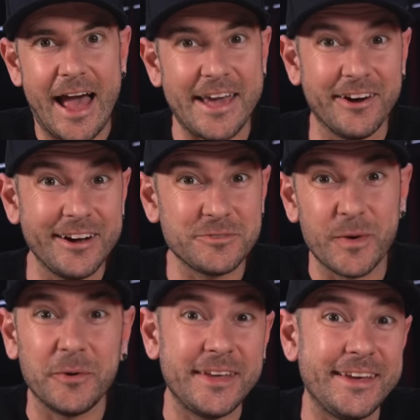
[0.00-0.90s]
Hey guys,
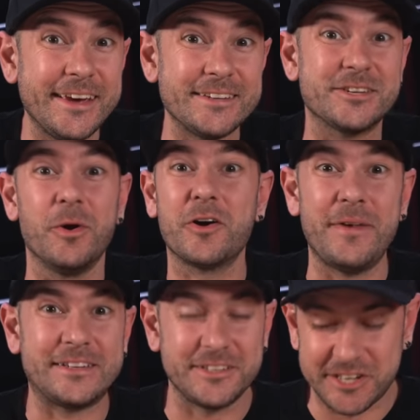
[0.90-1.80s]
Will here. So welcome
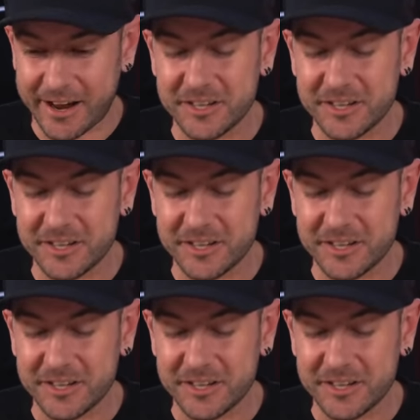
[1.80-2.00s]
back to the channel.